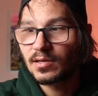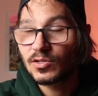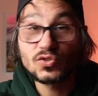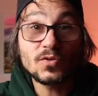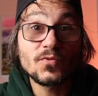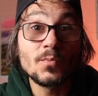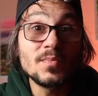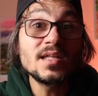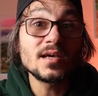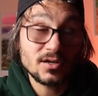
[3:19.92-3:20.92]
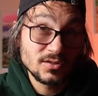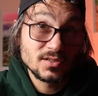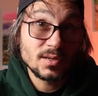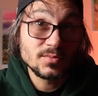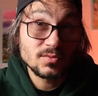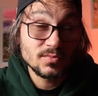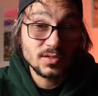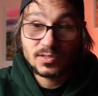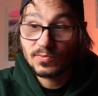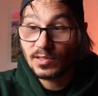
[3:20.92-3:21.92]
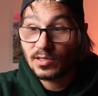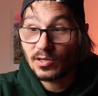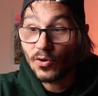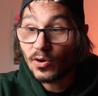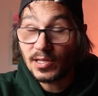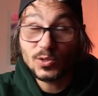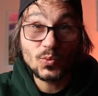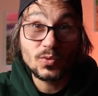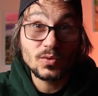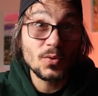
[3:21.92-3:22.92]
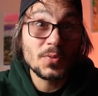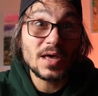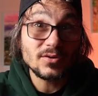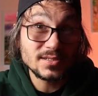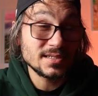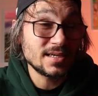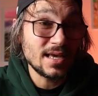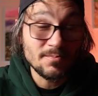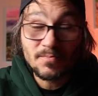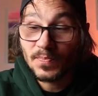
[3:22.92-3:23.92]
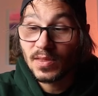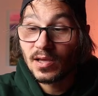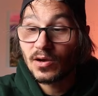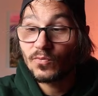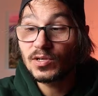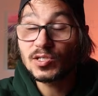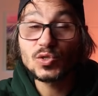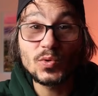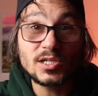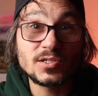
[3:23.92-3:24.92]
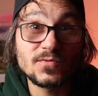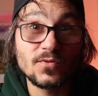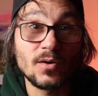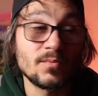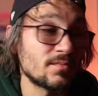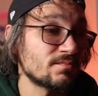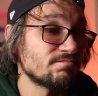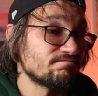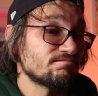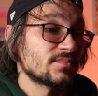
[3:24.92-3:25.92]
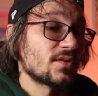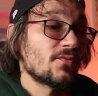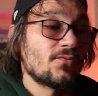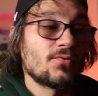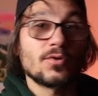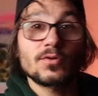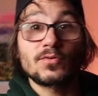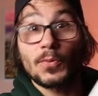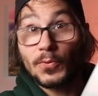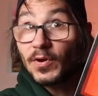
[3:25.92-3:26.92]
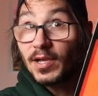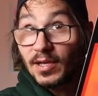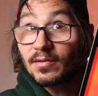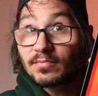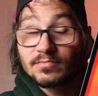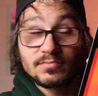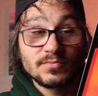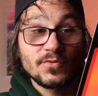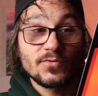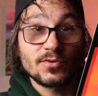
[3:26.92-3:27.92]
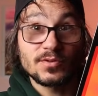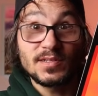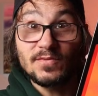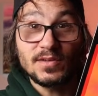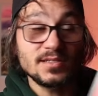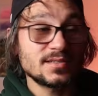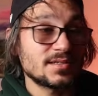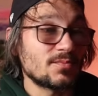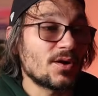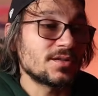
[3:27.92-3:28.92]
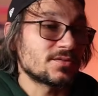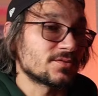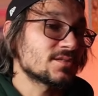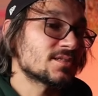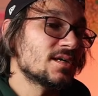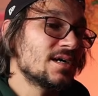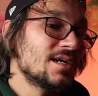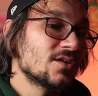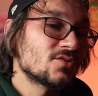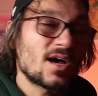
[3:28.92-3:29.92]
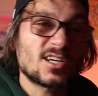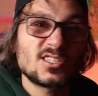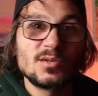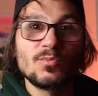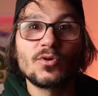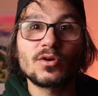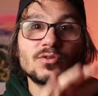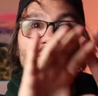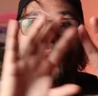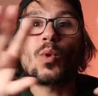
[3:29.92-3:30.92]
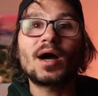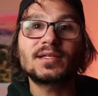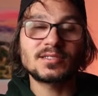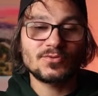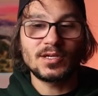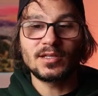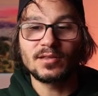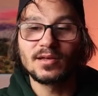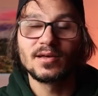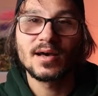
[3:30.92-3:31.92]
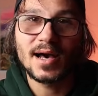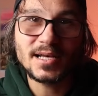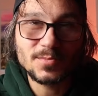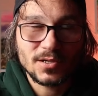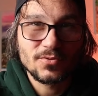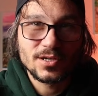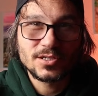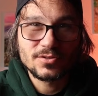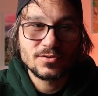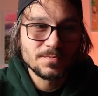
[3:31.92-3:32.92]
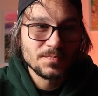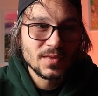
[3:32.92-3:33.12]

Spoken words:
It's good for media consumption because when the early 2000s came, we switched from 4:3 for TVs and monitors to actually more to a widescreen aspect ratio.